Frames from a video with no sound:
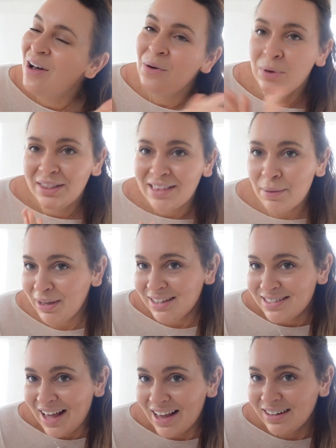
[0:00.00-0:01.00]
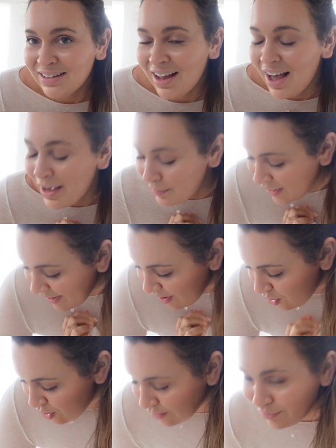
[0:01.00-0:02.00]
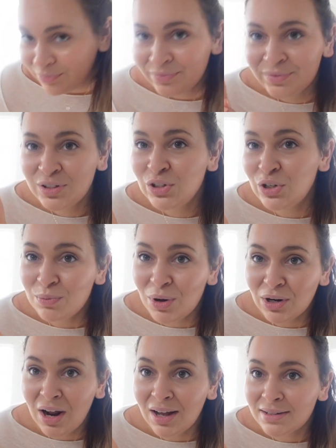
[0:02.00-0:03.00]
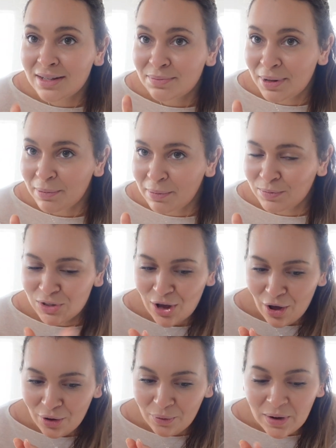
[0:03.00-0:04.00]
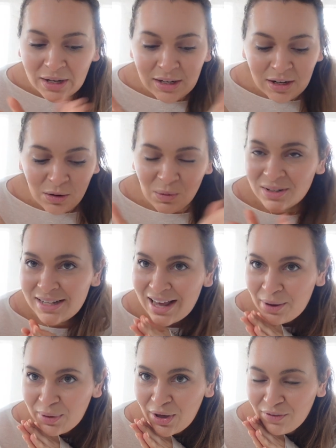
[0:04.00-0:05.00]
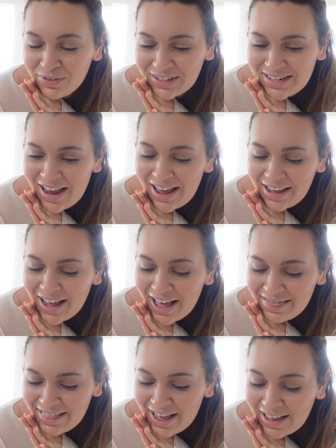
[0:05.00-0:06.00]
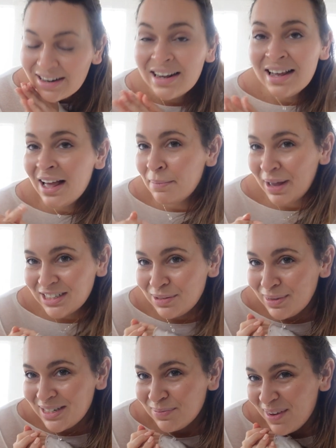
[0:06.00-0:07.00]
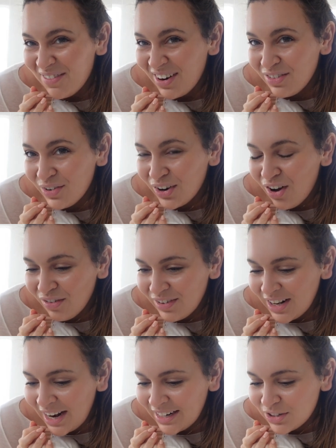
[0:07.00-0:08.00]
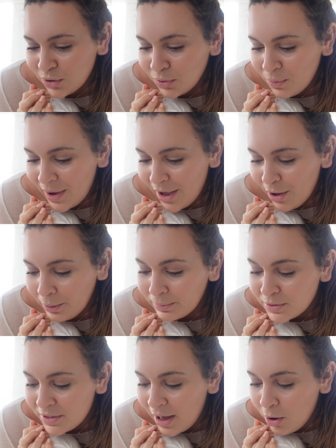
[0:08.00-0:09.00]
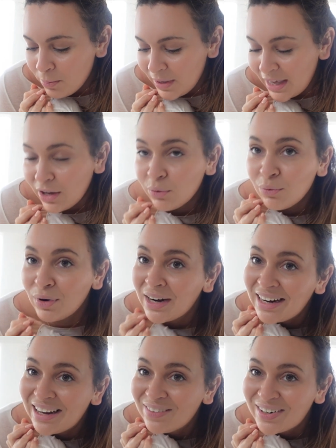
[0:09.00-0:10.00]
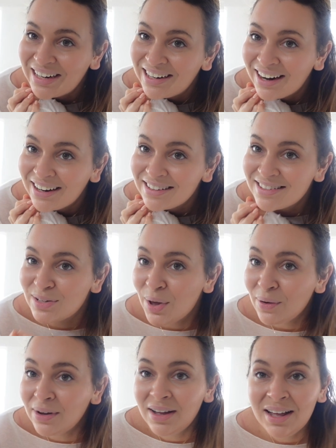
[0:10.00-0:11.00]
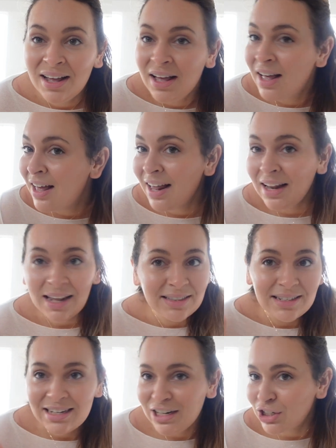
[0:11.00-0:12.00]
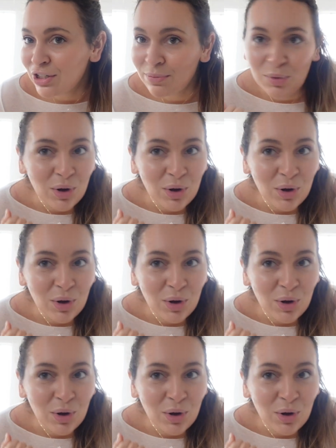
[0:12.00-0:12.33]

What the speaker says: with that being said, I'm gonna get on. 2 more classes minimum to go. We'll see how we go for the day, and then I'm actually meeting my friend for a coffee later on the way home, so that'll be really, really nice. So let's teach some more